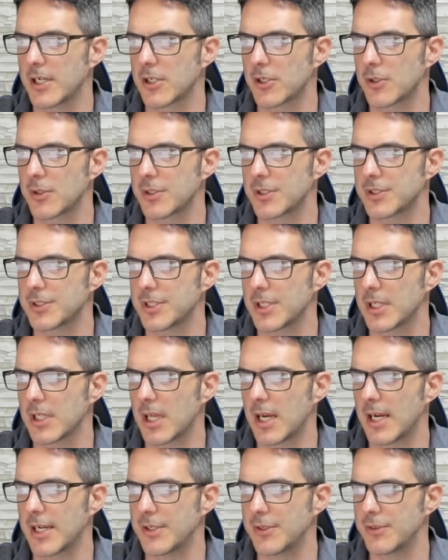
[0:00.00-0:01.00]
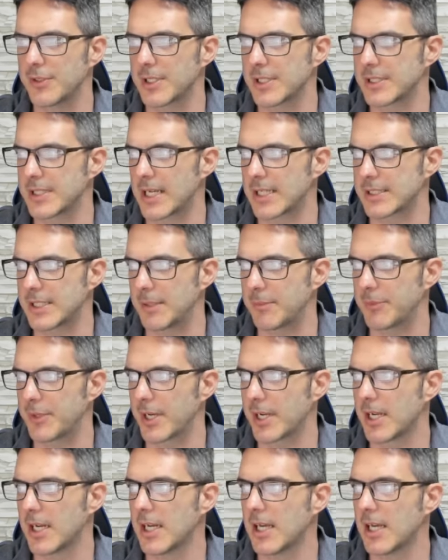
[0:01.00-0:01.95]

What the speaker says: go to the CLI, and do the exact same thing.